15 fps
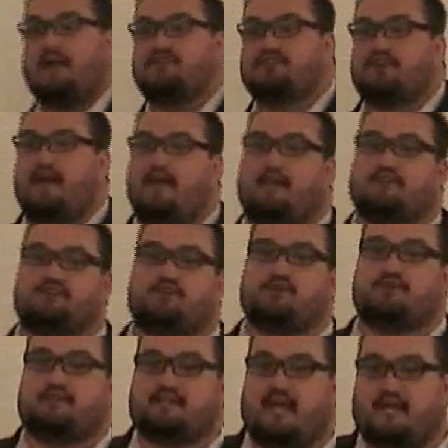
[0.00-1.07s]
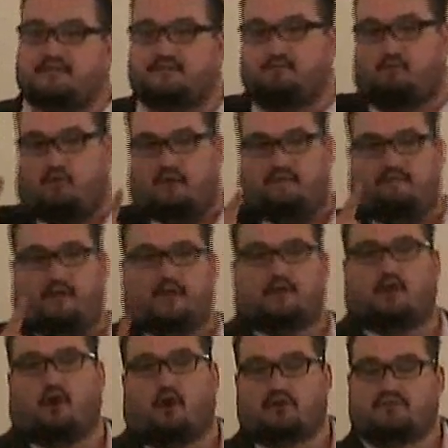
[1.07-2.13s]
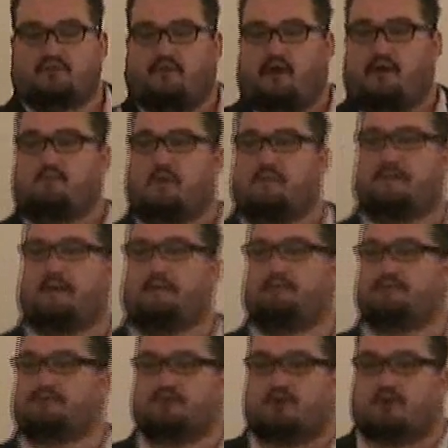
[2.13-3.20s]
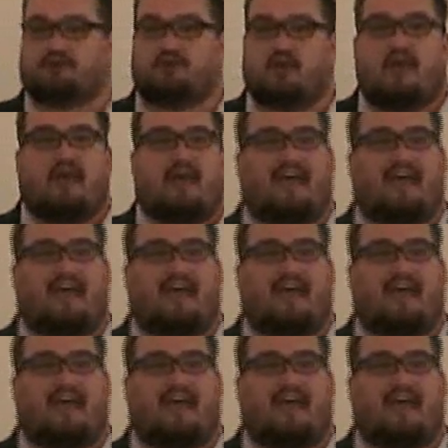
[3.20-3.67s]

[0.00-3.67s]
I challenge you to take some more invite cards, invite more people to church,